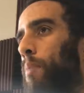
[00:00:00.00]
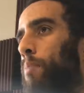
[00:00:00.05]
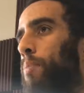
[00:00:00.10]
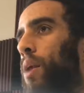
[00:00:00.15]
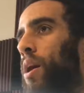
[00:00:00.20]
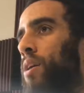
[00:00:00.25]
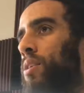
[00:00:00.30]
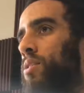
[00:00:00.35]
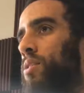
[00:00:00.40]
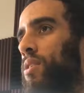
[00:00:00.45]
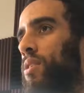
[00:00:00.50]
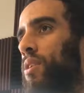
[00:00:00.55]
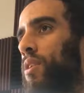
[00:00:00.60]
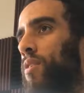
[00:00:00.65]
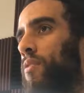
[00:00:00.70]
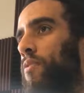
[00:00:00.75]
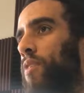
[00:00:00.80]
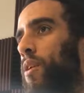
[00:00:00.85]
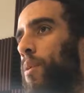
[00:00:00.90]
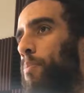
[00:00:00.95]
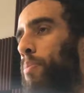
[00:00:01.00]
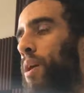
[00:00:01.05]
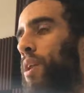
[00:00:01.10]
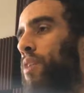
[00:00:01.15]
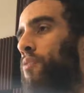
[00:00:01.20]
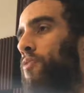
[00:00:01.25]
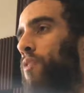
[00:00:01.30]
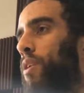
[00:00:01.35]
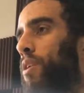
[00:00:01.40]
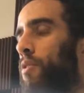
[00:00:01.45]
positive
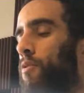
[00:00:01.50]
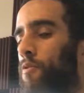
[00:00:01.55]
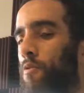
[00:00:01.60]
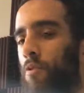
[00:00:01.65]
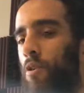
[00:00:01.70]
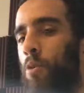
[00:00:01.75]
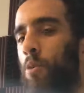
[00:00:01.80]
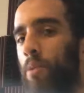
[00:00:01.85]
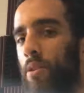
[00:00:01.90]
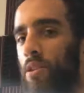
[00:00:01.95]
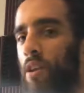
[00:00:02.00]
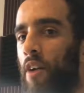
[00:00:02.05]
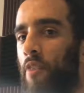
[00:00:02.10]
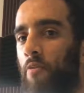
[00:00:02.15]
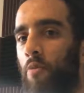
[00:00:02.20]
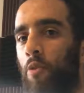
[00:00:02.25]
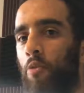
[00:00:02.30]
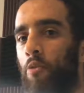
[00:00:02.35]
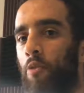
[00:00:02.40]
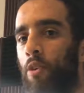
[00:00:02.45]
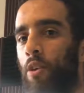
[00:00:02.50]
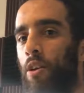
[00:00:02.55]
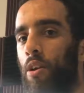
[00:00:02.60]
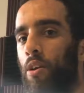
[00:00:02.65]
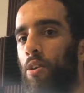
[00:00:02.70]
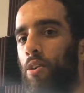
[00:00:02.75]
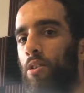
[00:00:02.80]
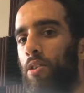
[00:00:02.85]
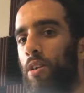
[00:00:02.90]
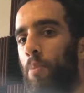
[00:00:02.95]
benefit of Ubisoft moving
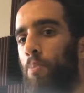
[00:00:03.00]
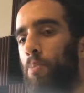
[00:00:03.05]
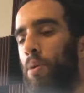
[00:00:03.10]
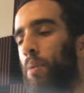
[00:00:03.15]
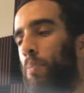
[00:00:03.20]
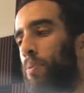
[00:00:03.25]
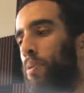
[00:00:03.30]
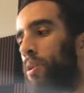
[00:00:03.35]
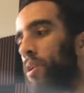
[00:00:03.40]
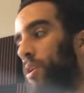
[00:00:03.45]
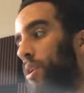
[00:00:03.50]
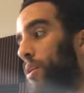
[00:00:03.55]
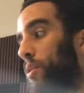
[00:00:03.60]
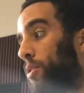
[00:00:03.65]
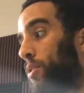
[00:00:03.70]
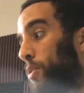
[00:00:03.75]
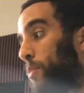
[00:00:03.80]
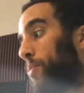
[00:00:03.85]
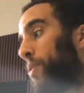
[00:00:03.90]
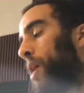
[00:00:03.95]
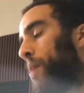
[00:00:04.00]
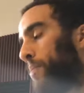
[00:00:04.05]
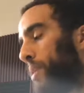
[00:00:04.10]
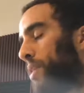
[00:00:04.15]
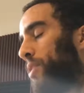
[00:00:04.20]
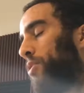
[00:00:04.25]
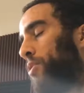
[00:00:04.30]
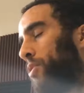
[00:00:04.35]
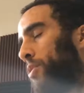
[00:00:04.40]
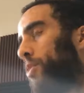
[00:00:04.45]
here, is that people are they'll probably
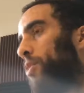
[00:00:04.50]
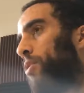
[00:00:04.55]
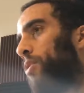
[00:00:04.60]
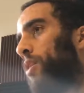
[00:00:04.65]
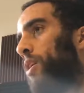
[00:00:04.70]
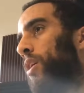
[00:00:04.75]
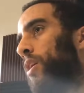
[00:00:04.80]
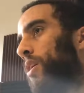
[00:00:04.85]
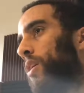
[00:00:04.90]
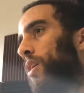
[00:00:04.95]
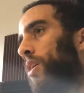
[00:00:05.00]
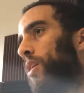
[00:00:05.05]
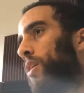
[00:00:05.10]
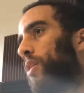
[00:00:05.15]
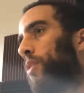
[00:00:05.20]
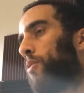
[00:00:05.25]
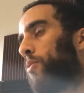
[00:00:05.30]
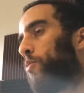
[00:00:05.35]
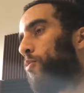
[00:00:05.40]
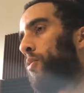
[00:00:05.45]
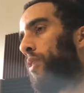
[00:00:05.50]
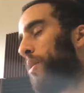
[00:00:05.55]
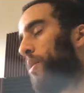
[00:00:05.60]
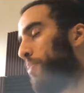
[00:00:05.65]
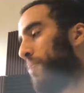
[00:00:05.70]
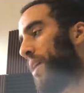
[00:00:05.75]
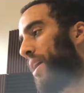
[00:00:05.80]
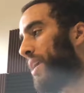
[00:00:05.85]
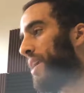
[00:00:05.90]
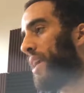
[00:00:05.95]
Google
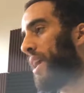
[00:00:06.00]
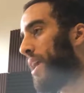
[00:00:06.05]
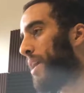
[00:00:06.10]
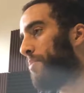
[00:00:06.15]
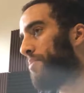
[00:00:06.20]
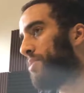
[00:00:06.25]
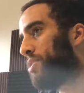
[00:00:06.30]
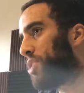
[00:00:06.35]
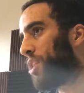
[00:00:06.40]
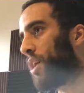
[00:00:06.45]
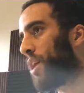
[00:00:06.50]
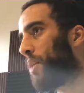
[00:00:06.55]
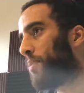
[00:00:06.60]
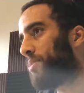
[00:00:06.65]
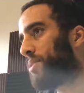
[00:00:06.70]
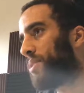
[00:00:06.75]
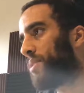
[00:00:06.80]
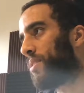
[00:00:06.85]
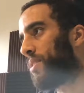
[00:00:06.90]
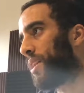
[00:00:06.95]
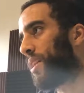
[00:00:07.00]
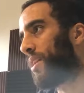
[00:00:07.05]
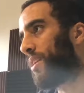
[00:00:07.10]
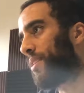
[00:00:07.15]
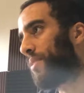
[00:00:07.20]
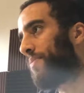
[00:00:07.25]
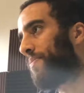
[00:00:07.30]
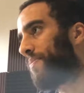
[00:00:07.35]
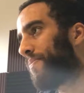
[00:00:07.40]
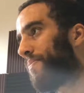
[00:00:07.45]
Winnipeg game jobs, and
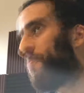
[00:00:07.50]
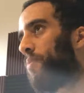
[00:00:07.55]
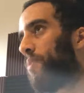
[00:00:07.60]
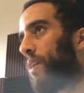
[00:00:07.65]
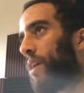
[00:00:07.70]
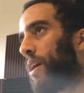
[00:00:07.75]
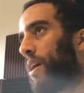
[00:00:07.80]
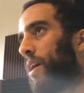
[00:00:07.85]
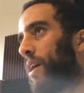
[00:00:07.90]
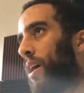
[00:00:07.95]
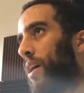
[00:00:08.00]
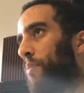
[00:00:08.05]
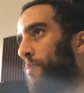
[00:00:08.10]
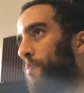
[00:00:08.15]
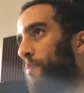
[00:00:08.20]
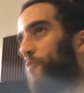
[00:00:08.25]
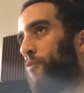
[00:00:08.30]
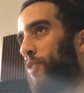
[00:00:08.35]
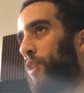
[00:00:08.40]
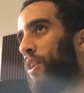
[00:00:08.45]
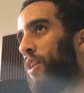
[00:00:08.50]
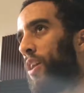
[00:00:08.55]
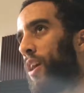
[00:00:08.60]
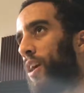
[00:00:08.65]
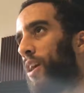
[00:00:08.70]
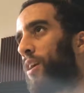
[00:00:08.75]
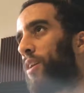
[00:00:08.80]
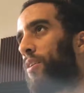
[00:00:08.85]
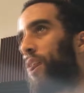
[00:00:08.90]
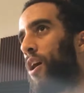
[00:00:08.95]
I feel like